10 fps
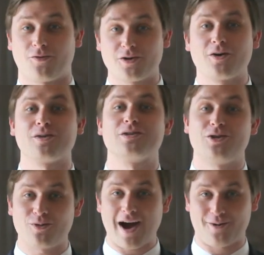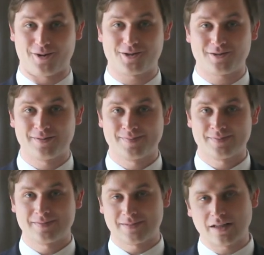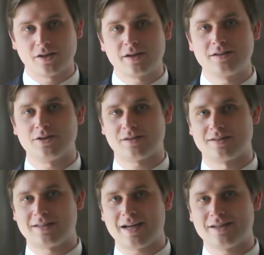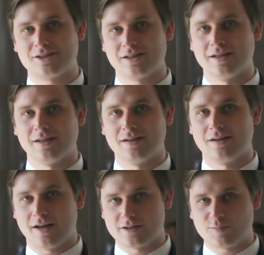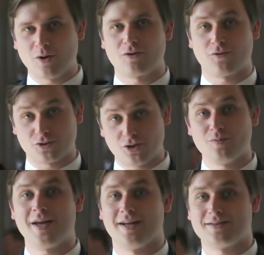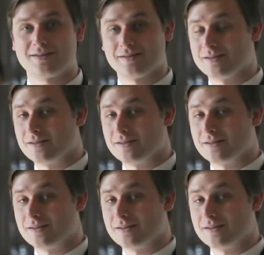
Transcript: for nearly two hours. Then Lincoln took the stage and spoke for two minutes